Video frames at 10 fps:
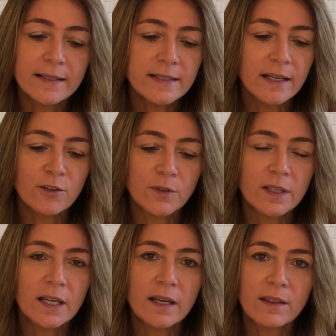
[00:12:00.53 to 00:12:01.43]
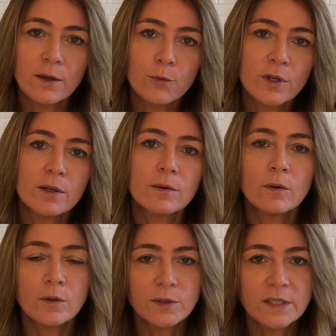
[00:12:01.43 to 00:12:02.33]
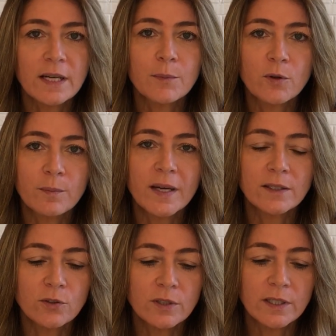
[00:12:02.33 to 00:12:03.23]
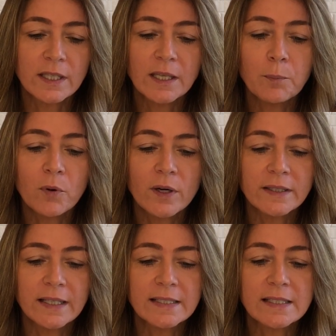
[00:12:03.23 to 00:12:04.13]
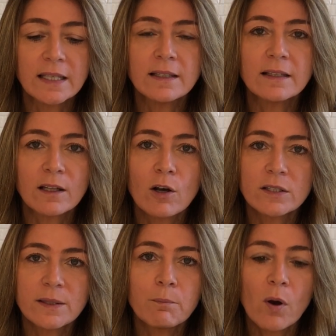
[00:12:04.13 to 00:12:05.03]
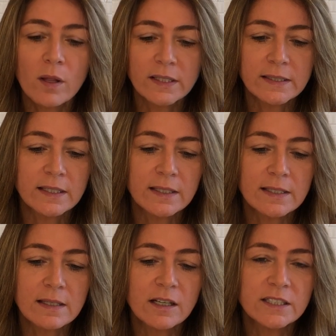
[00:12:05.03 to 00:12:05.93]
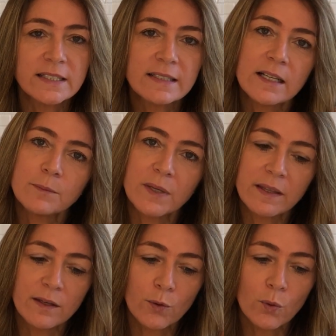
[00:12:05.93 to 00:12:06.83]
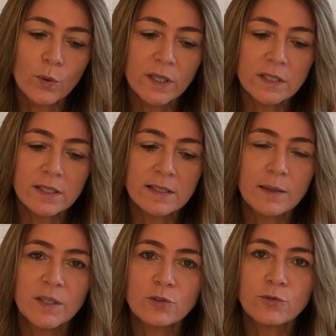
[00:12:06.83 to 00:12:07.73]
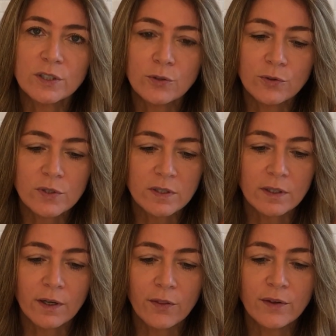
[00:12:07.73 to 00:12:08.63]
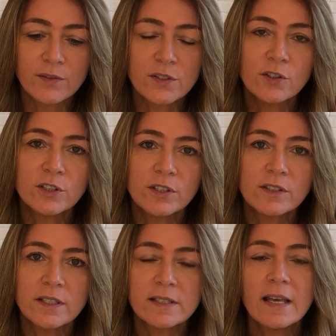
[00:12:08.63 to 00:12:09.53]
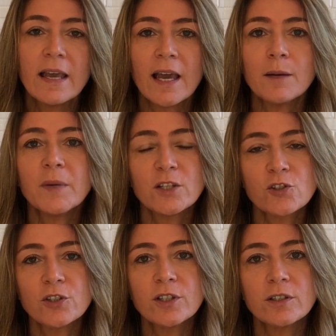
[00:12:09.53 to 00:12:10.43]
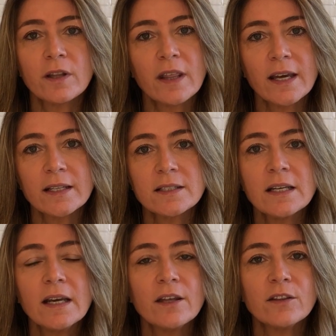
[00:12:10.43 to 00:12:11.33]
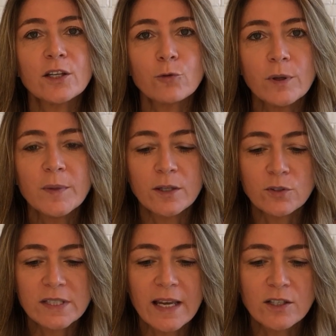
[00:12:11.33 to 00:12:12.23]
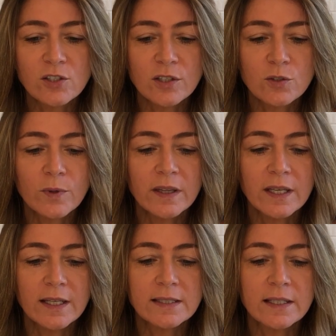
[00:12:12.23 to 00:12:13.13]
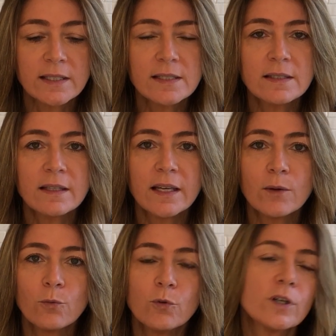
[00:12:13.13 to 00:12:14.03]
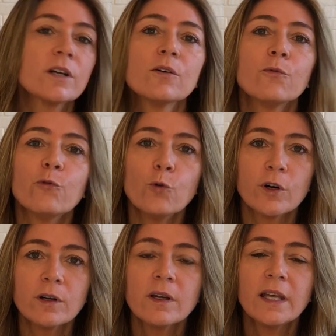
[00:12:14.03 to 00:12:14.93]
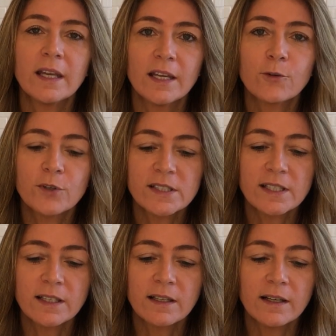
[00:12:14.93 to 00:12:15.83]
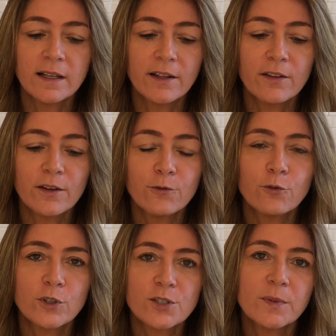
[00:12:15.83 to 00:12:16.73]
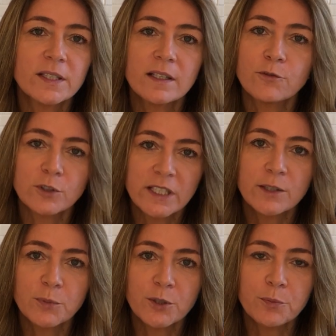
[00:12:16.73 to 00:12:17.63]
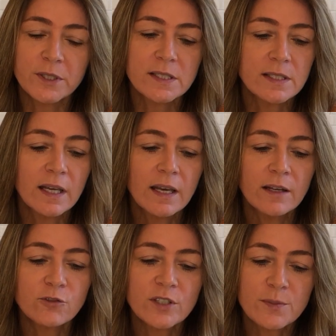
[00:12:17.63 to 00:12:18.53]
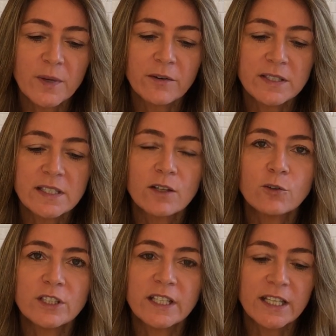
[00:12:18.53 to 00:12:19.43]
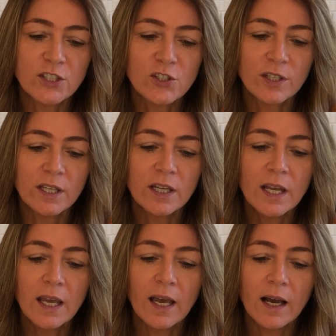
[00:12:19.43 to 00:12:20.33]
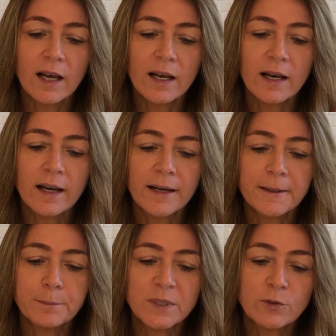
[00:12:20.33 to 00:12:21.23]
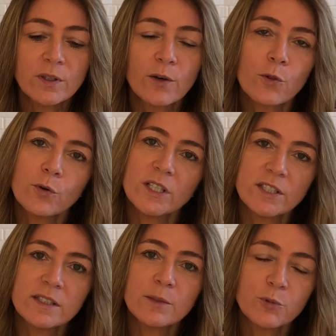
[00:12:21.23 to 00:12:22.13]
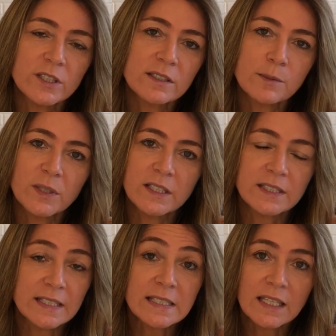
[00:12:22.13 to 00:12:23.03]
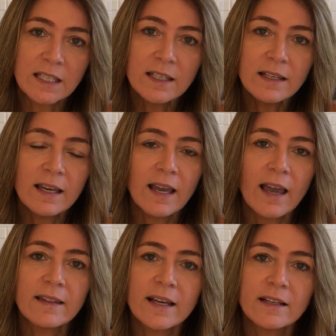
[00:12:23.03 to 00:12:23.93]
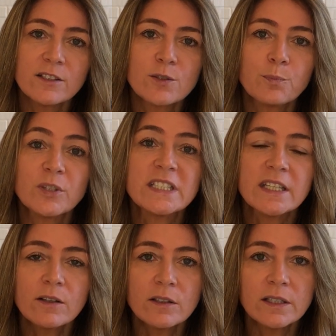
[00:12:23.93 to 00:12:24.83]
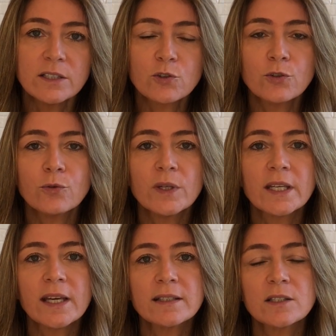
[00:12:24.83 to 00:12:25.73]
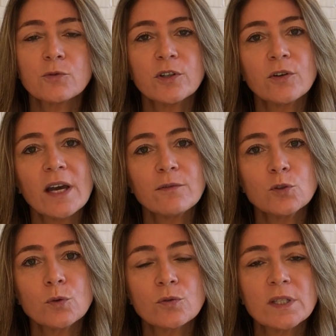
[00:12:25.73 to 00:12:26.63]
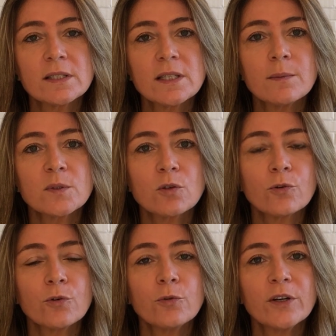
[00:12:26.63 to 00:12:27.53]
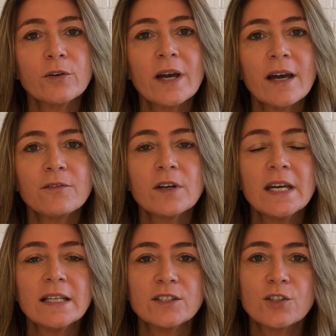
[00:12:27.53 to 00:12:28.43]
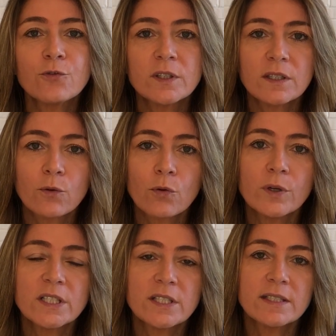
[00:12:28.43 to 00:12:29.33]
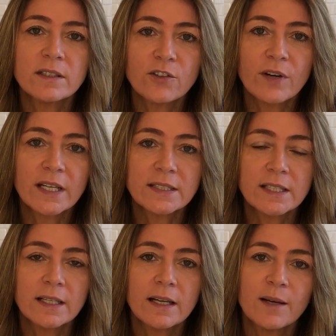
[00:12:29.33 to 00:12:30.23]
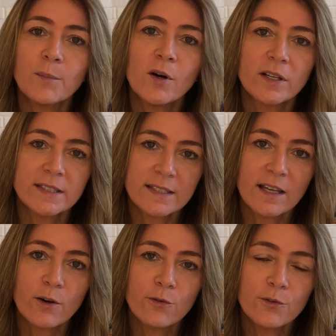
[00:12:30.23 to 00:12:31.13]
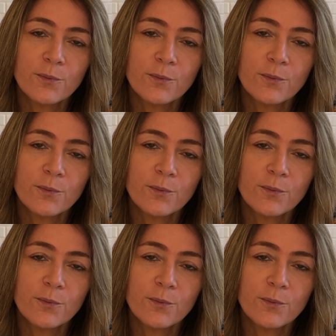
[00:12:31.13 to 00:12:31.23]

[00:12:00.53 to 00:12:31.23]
at the end of the day, I think we are all the time going back to the key point that is key, that the laws and policies are designed by the authorities, aiming to reduce the uncertainties and make sure that the criminal sanctions, when they exist, they work for increasing the enforcement. And for that purpose, transparency, coordination between the authorities and predictability is key, and that is particularly true in cases where you have dual systems or where you have different authorities interacting among itself.